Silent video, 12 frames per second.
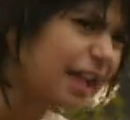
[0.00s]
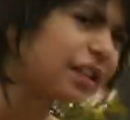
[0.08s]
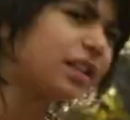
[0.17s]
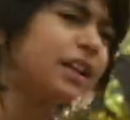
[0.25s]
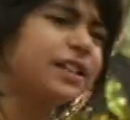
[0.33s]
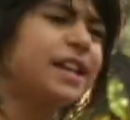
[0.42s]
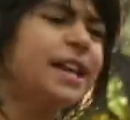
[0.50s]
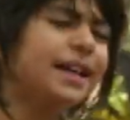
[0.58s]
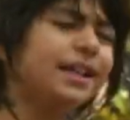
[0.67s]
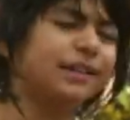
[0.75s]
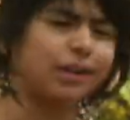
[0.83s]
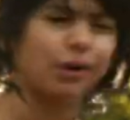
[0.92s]
of a
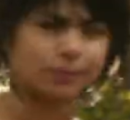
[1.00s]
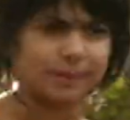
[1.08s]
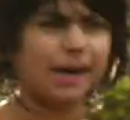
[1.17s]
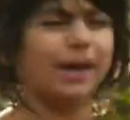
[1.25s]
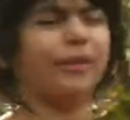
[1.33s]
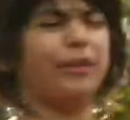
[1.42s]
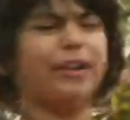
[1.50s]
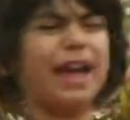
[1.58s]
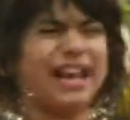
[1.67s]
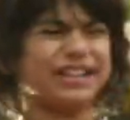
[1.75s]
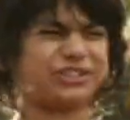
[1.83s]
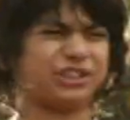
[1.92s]
child raised by
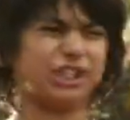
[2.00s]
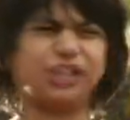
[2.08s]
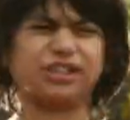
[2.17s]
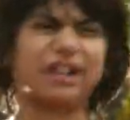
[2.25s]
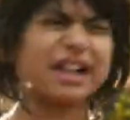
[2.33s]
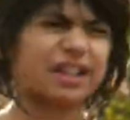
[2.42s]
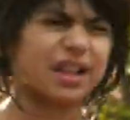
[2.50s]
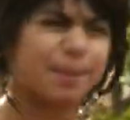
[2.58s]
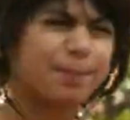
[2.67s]
animals, and